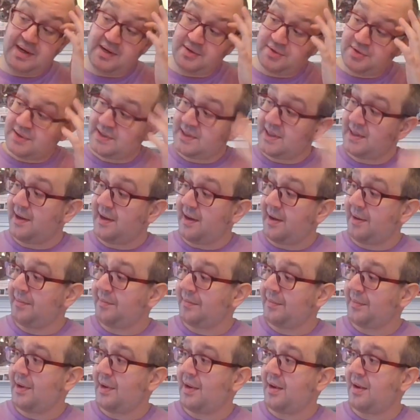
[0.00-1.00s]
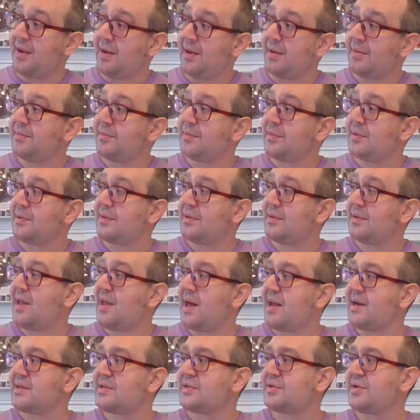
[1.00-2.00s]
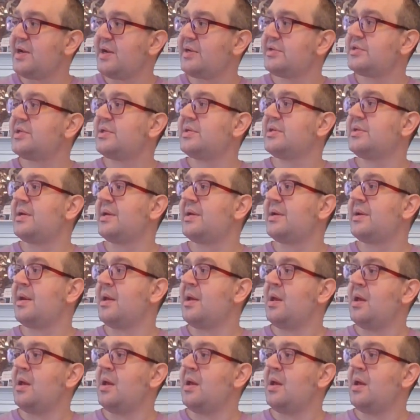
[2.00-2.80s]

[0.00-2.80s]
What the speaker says: interesting game. A lot of strategy to it.